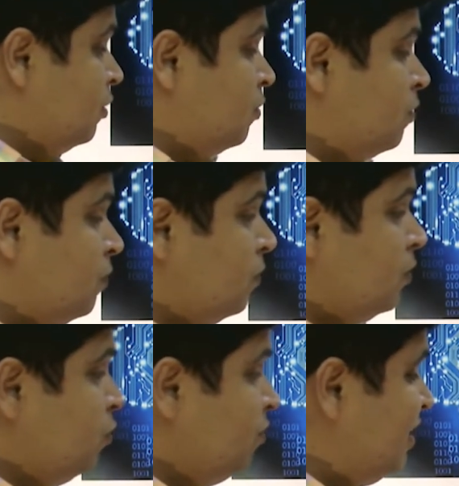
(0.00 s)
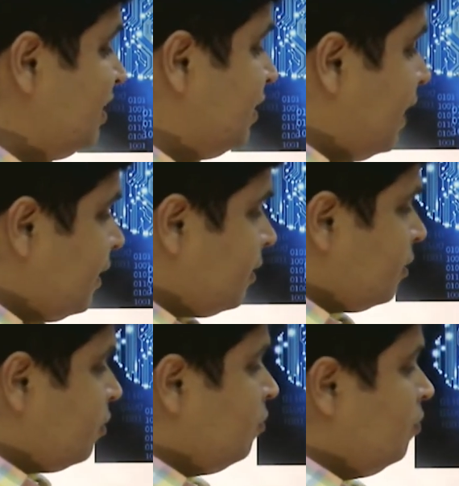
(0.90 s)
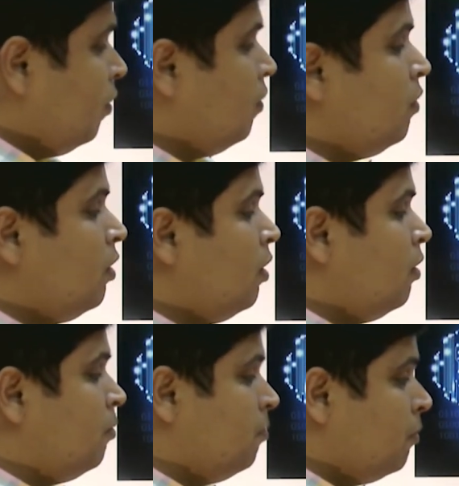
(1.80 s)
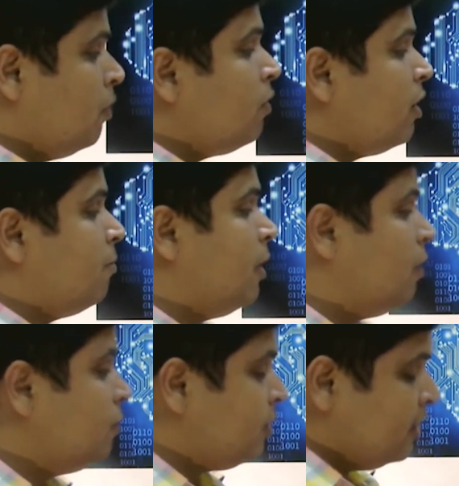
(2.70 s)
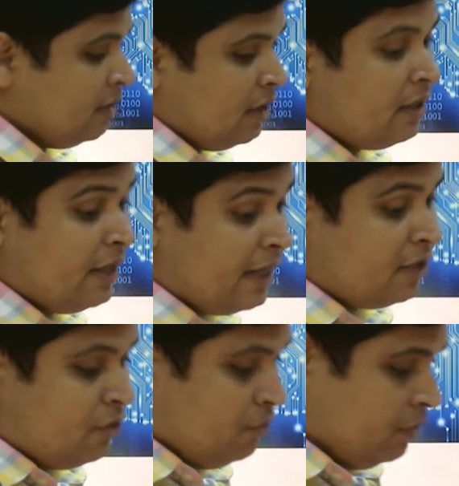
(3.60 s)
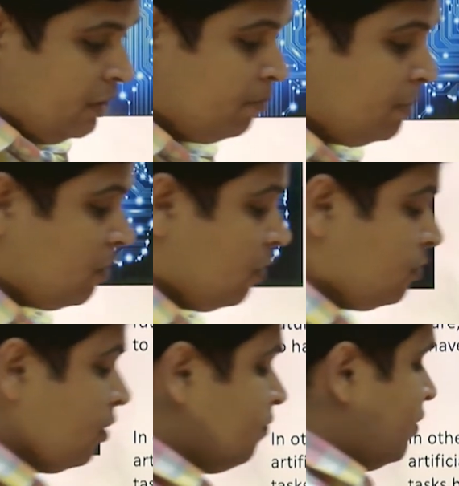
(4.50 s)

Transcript: So you will get to know more about in the next unit, because of